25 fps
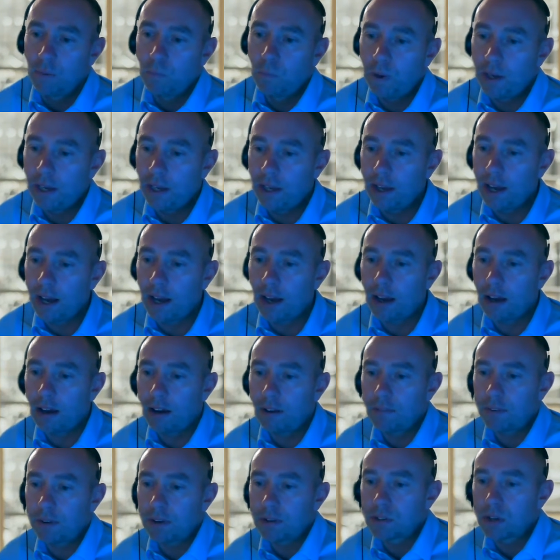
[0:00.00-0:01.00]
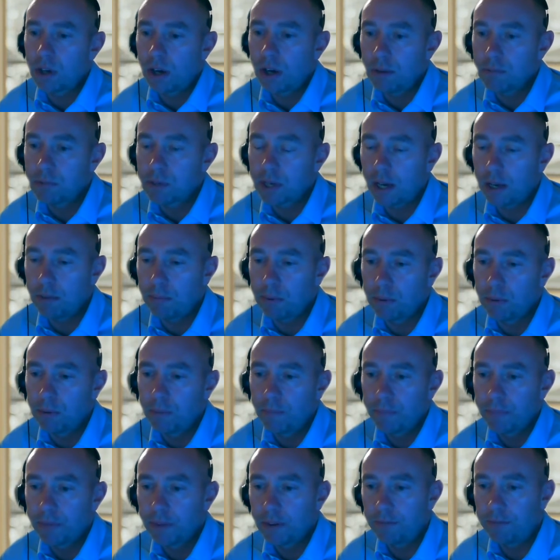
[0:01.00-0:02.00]
we have a timetable
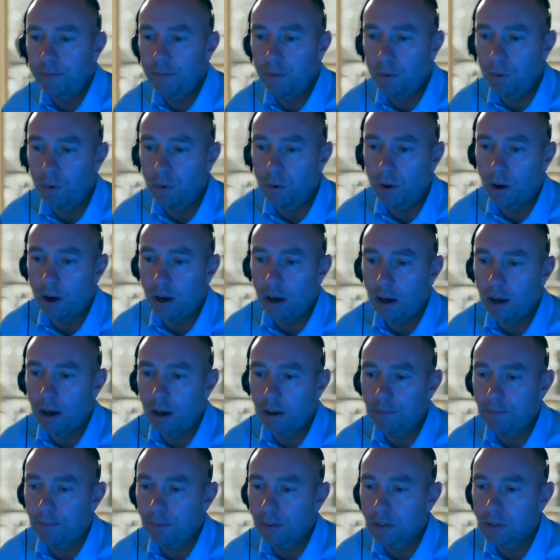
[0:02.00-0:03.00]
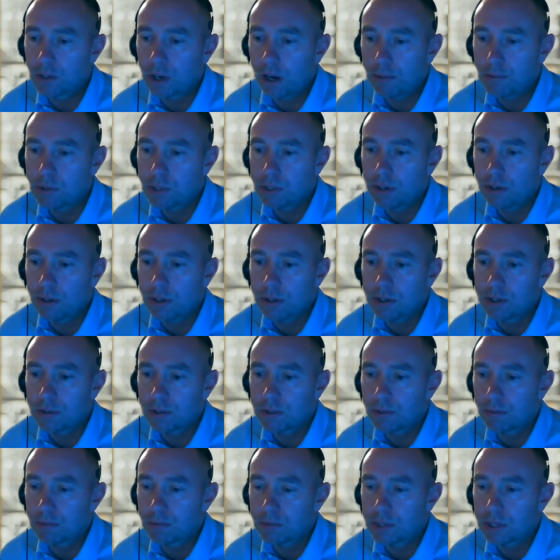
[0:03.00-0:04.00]
for our full-time
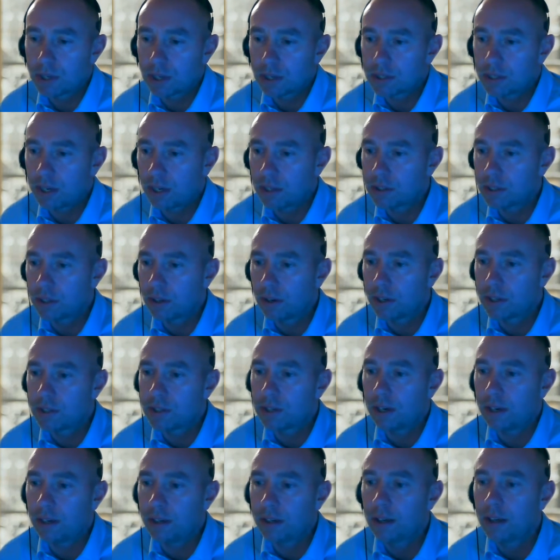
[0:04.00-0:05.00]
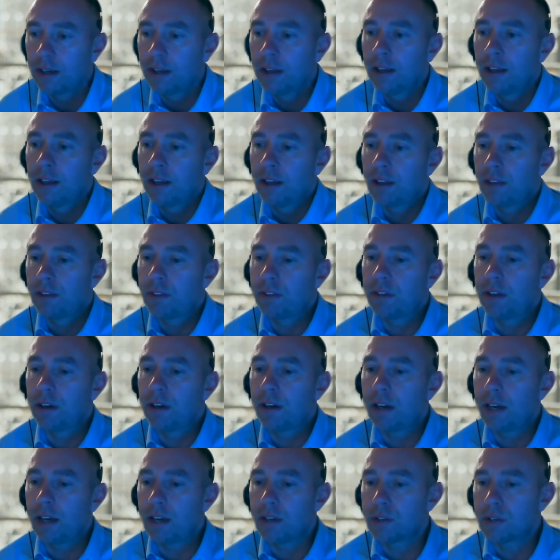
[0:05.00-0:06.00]
students from 16 to 19
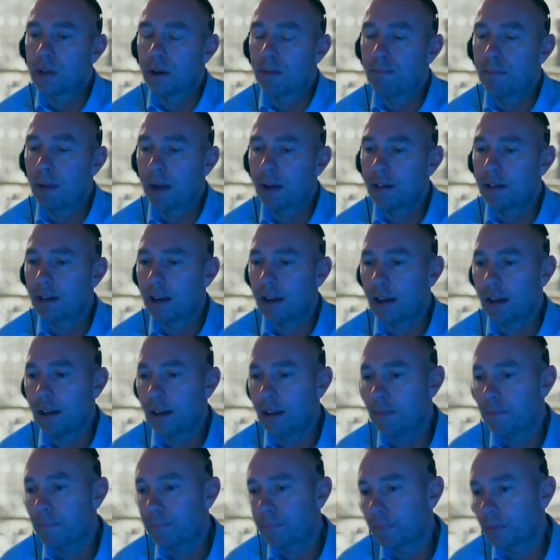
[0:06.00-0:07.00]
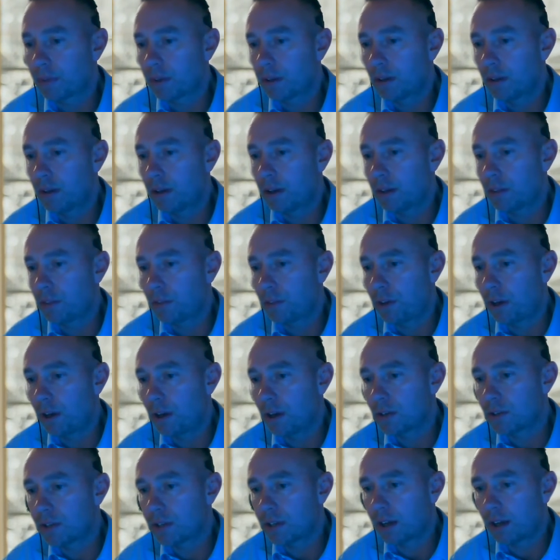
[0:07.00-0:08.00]
that is Monday,
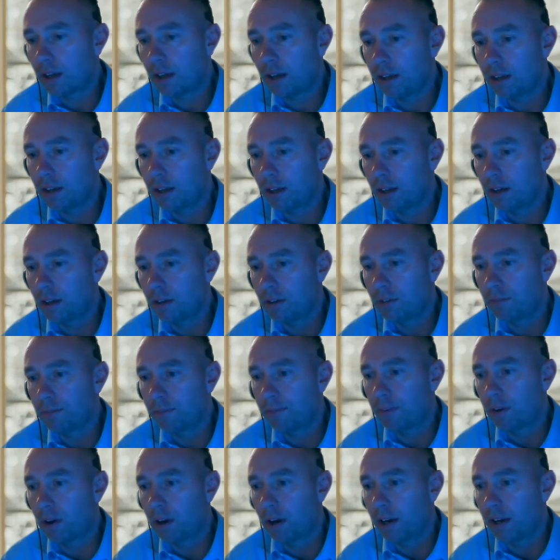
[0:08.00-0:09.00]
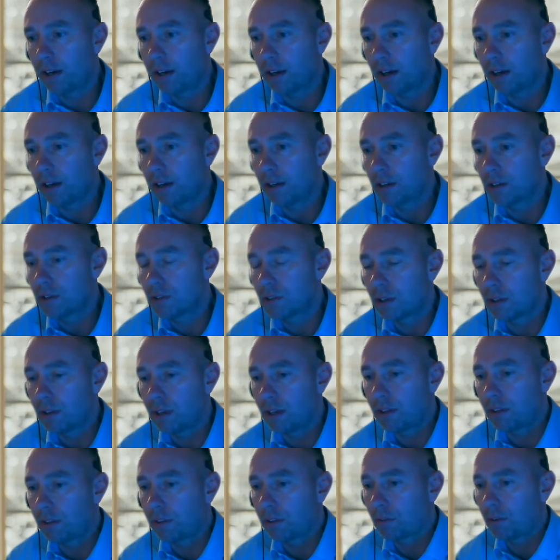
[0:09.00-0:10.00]
Thursday and Friday. So
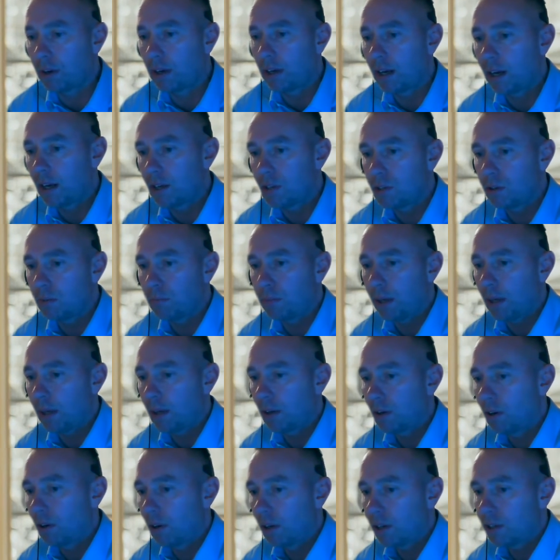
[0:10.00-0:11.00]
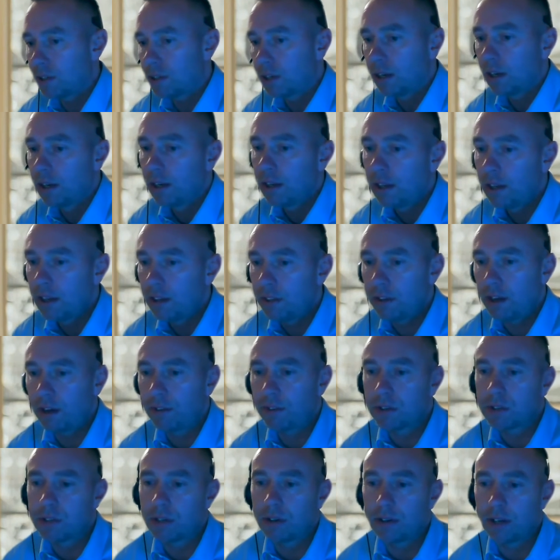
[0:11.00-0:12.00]
they're the 3 days you'll be in college. The
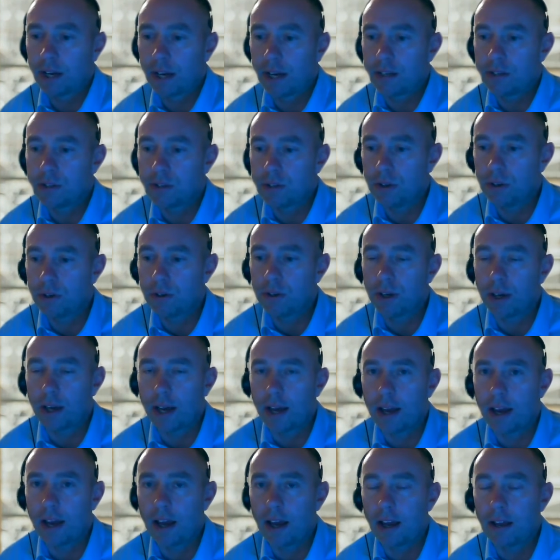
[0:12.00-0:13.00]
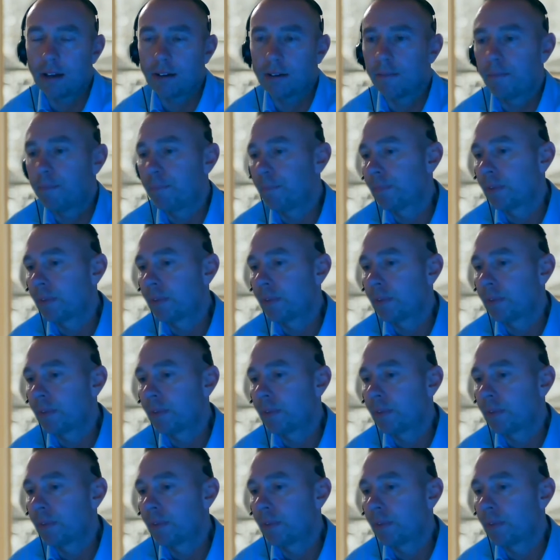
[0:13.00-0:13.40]
other 2 days you can